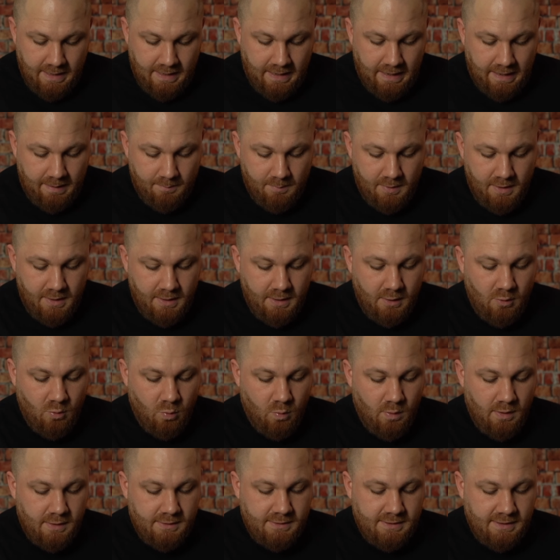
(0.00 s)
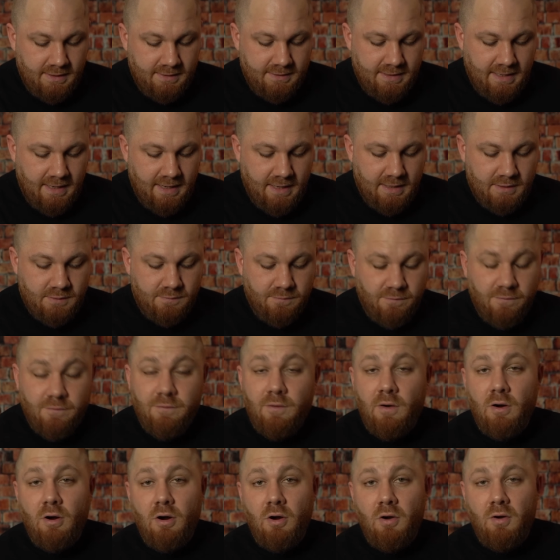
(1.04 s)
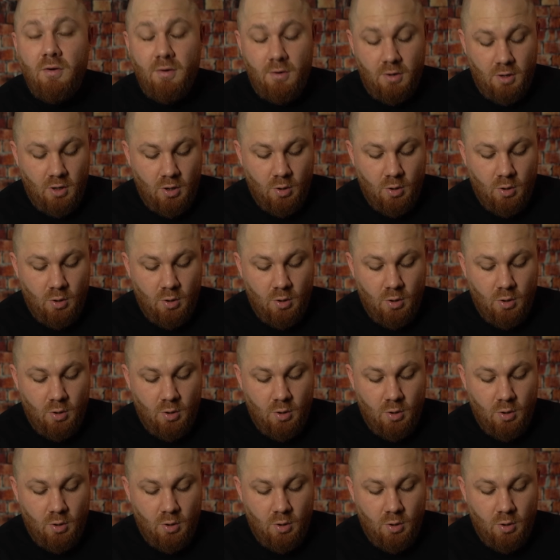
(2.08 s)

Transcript: and I'm gonna quantize that as far